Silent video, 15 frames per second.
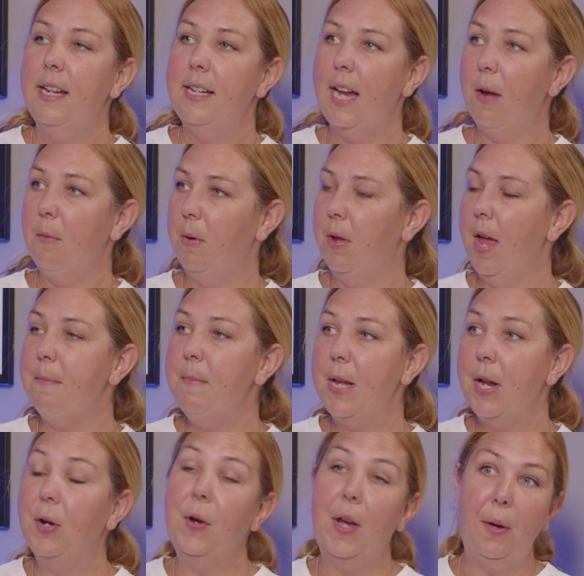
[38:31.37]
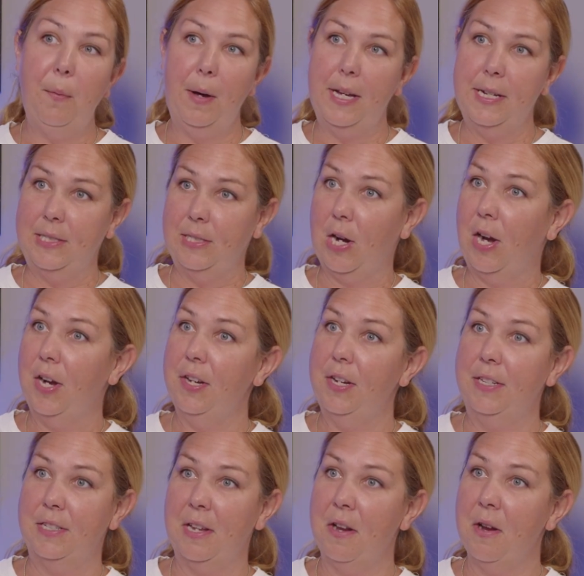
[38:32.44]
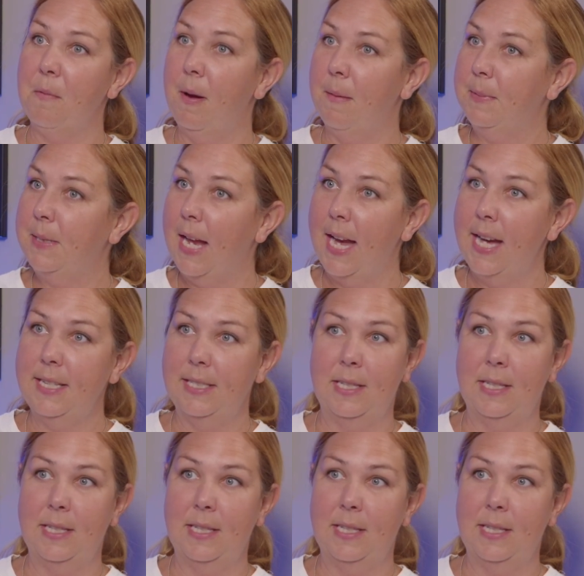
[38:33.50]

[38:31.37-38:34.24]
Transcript: Yeah, well, I mean, a great way to start is on our website.